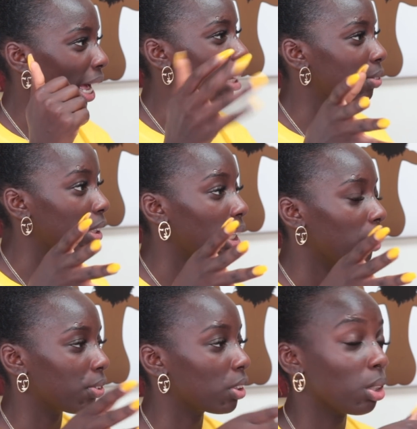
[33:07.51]

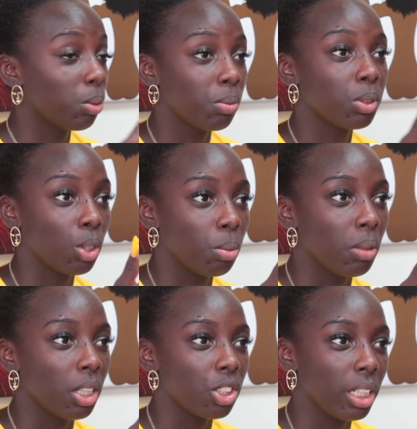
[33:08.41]
advocate for so so
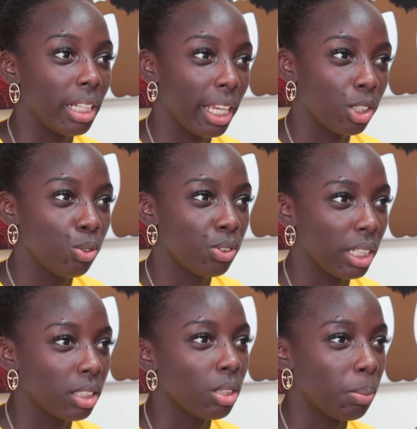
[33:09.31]
much and like you
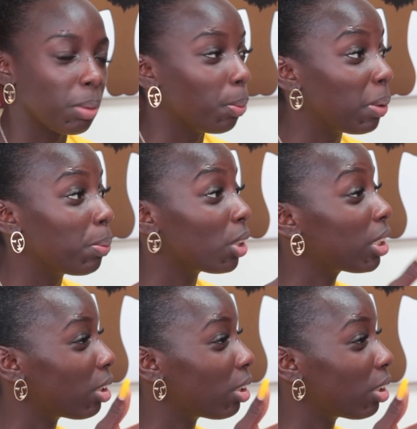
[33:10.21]
said some people people are